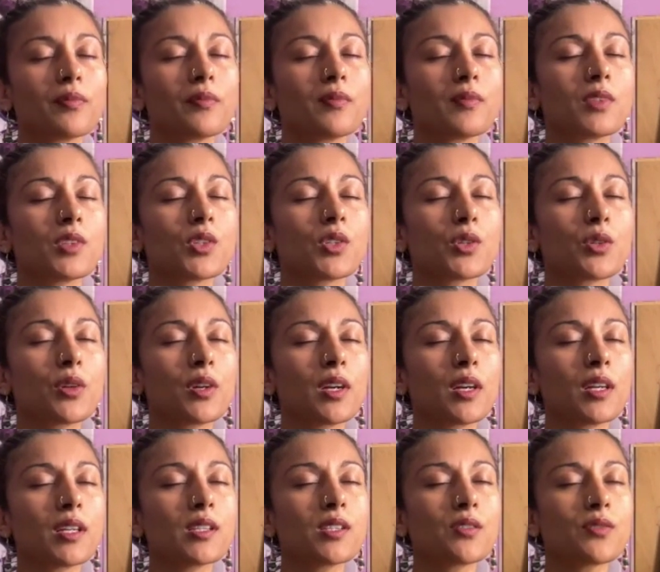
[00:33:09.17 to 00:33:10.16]

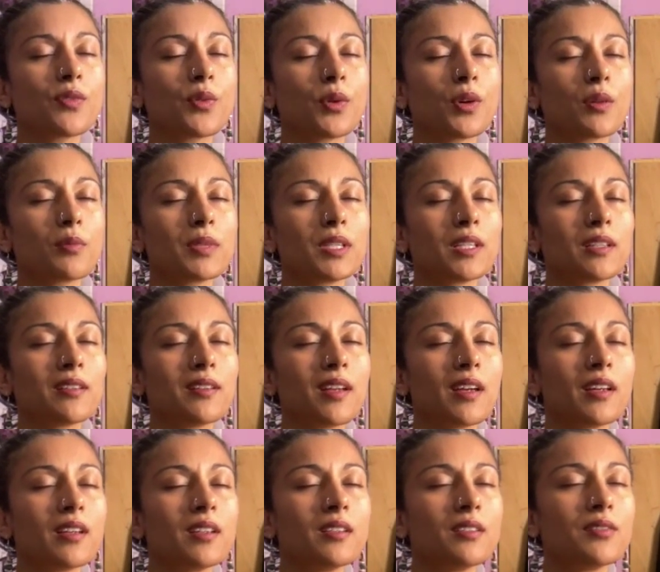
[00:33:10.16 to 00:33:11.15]
Transforming
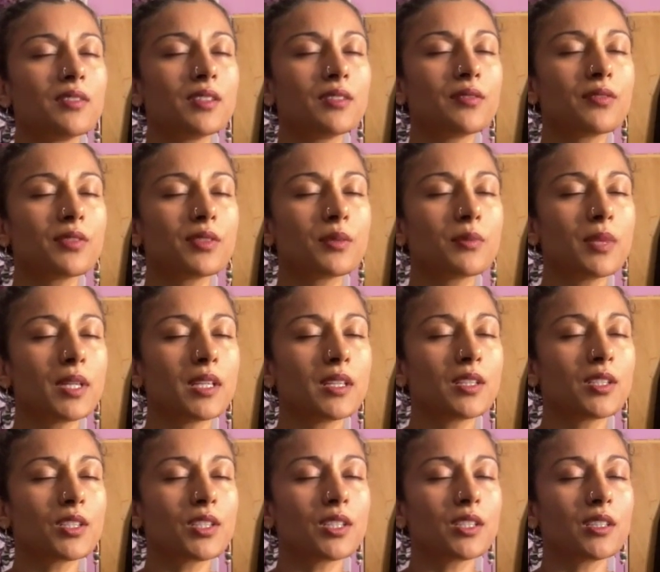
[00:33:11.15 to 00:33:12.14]
negative
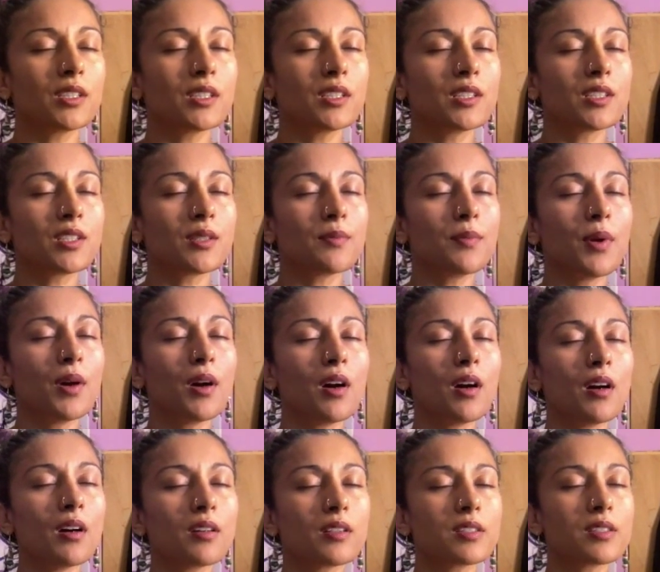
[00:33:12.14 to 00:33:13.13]
information into
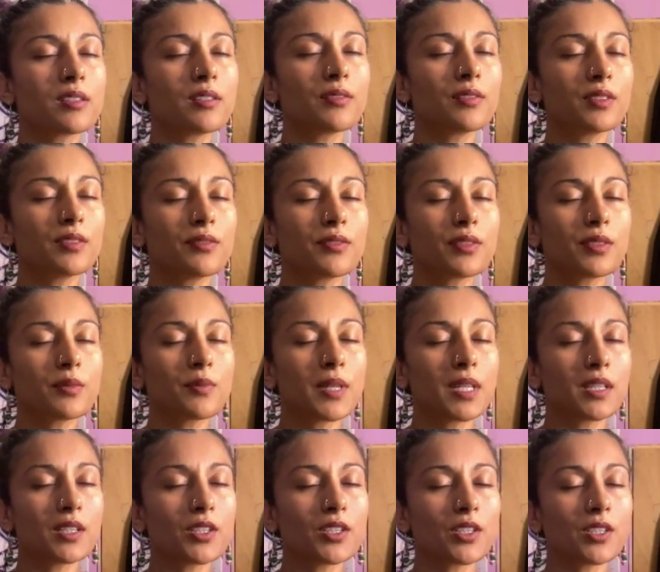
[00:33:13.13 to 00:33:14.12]
positive
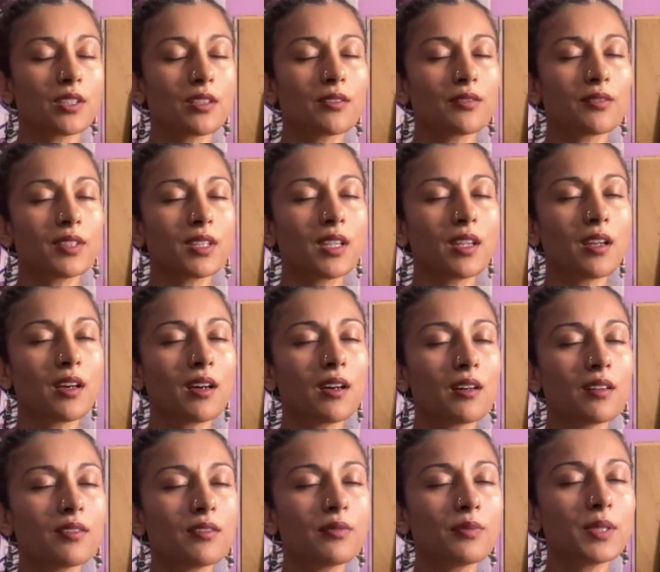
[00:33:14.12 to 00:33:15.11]
information of
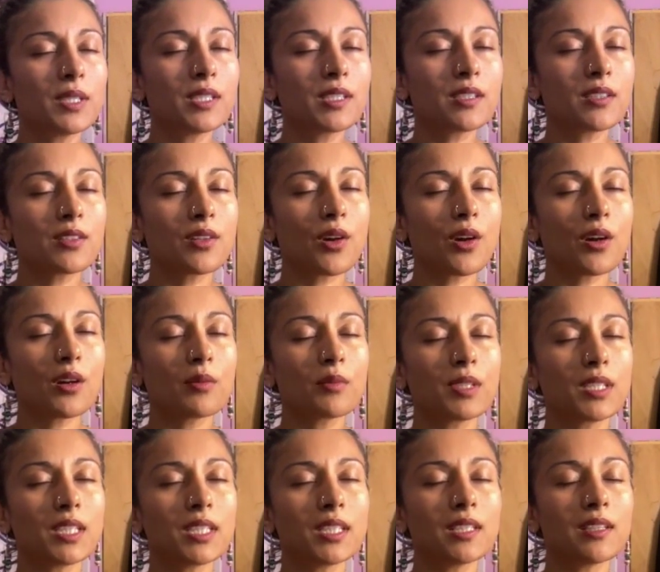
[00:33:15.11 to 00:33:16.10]
love, peace, and
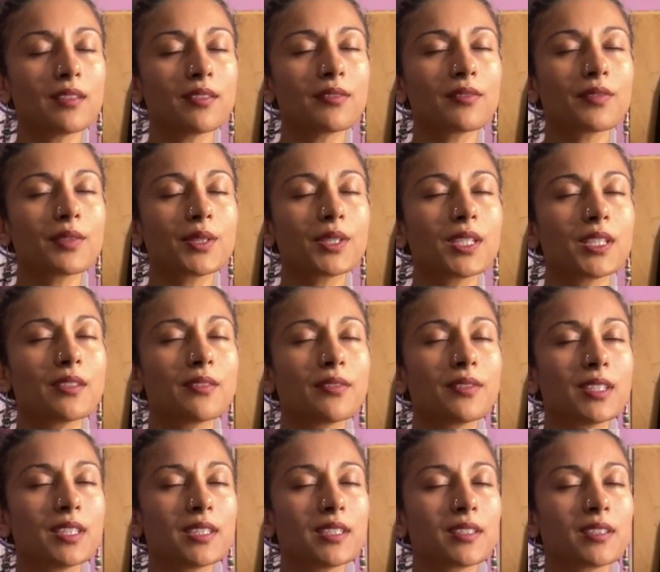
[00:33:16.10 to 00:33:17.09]
harmony, of
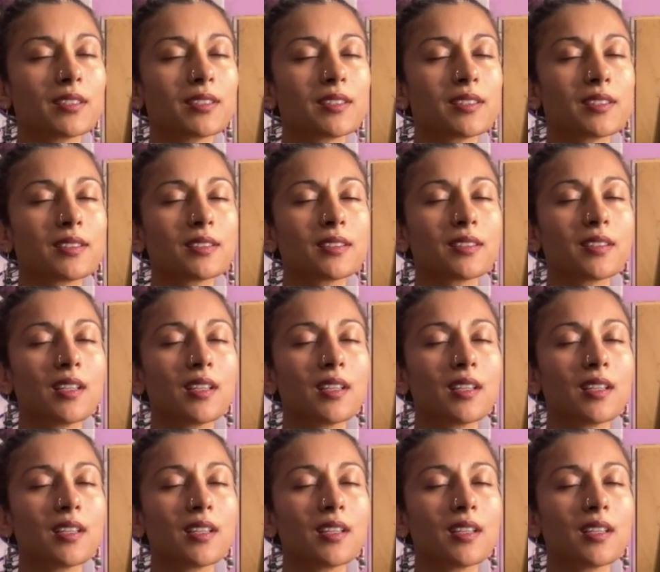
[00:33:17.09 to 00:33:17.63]
forgiveness.